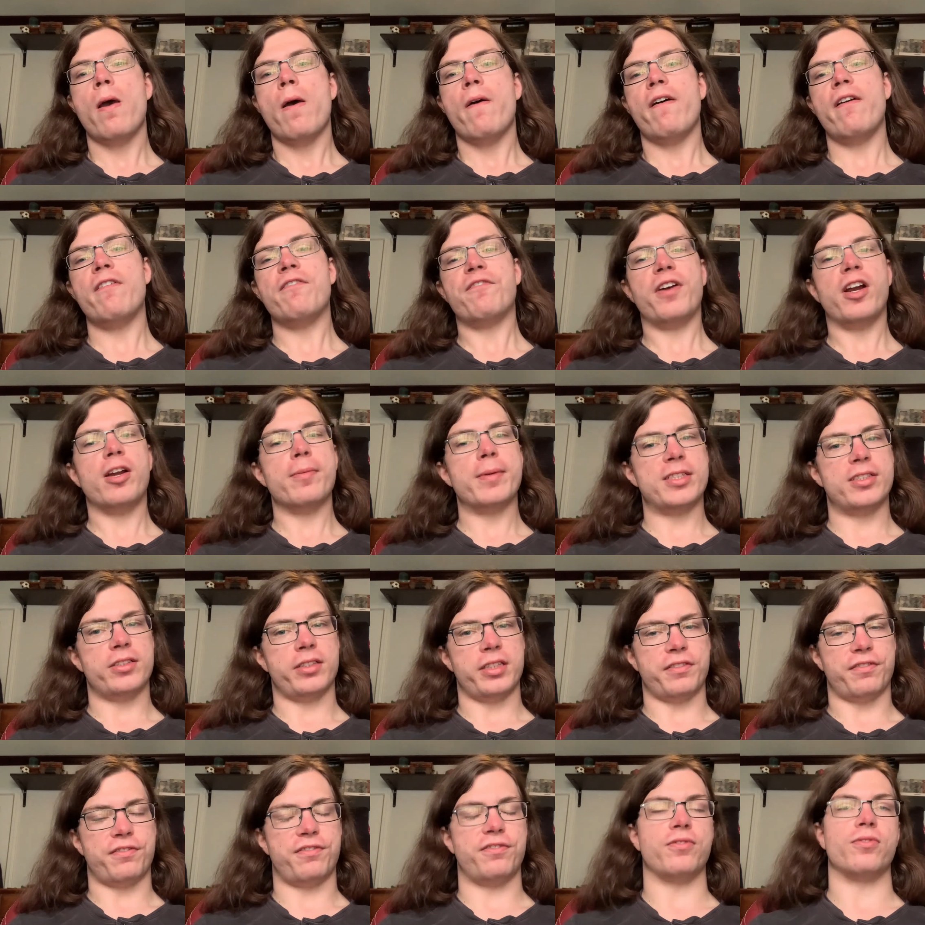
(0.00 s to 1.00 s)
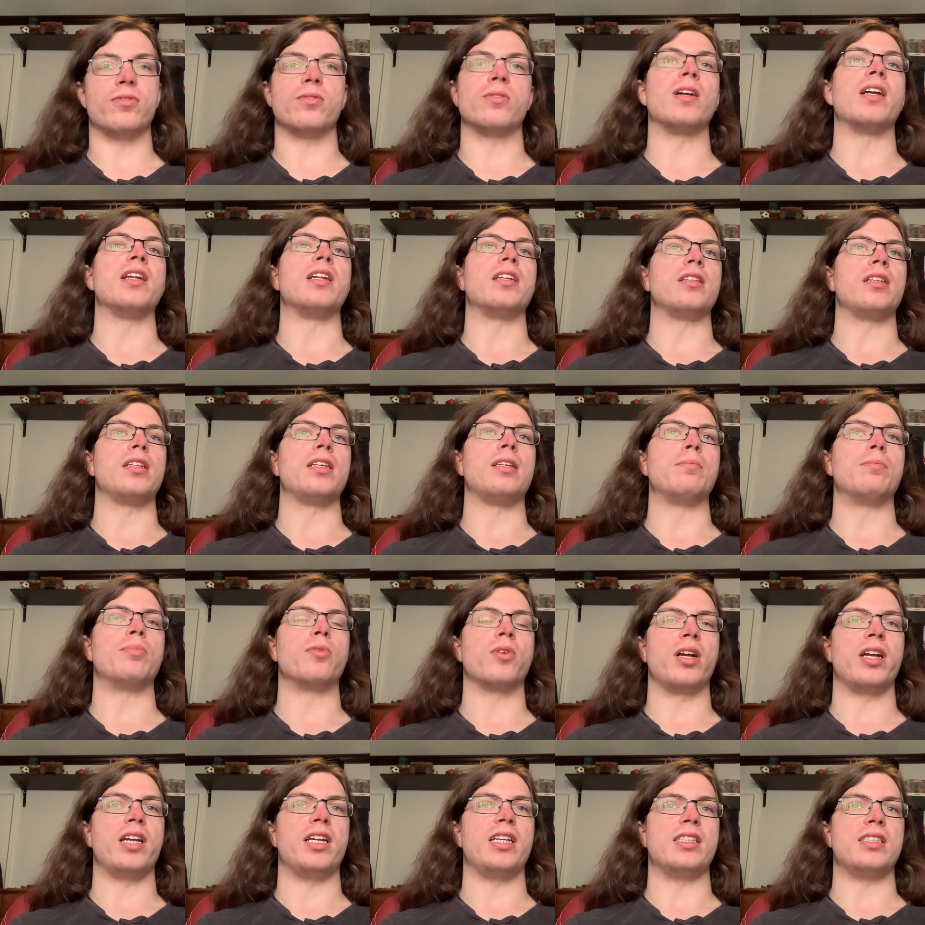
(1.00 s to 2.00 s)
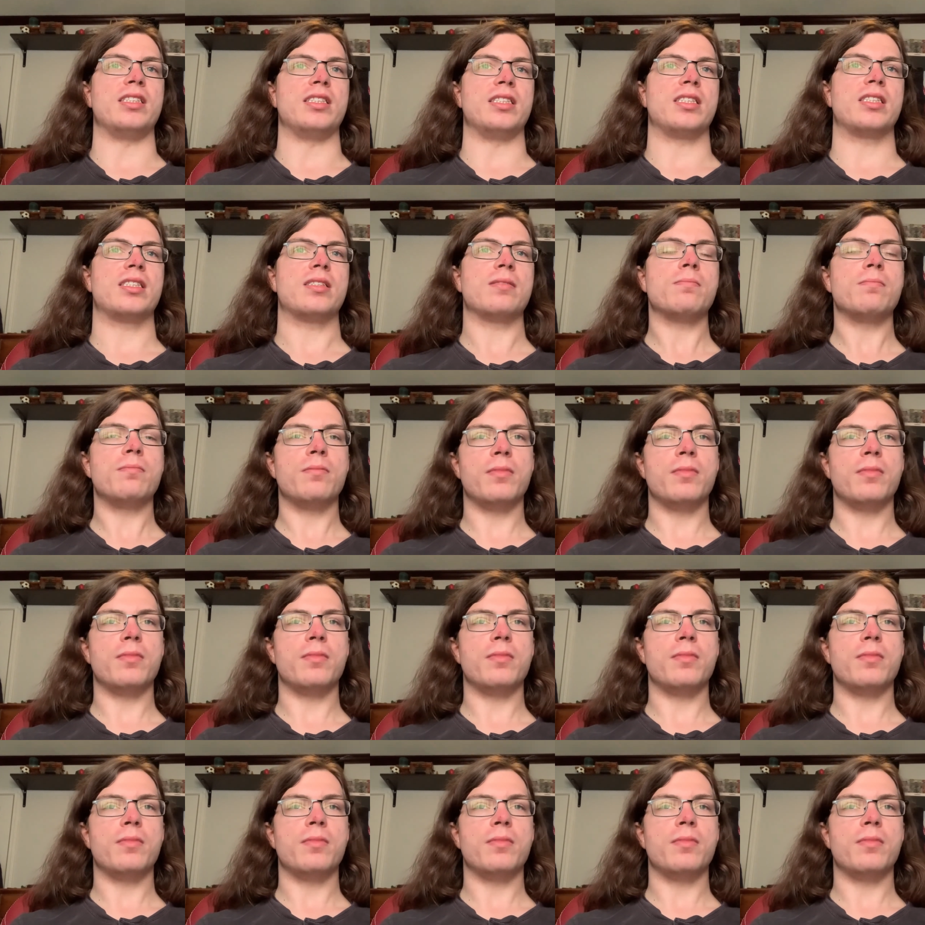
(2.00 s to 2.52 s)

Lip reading: environmentally friendly brands.